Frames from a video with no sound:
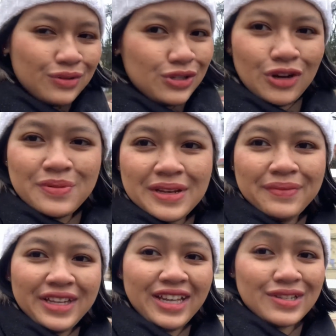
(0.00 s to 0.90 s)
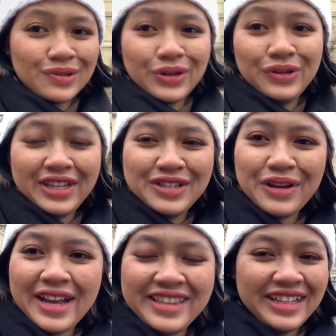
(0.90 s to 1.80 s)
shop something in store, you need
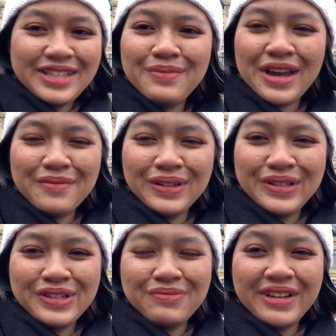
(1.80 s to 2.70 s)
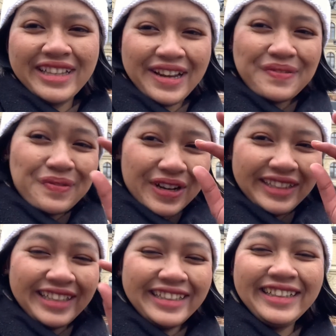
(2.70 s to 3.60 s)
to at least be able to speak like one
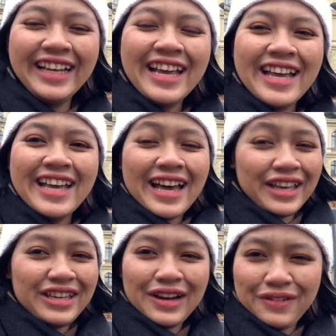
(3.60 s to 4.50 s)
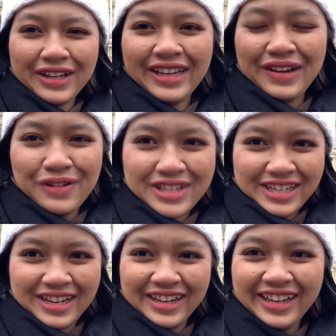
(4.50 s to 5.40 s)
little Hungarian language
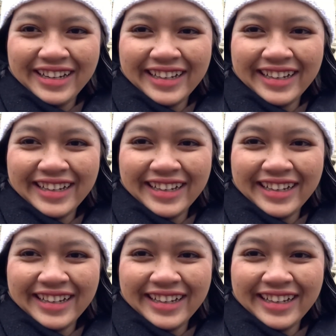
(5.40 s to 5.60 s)
here.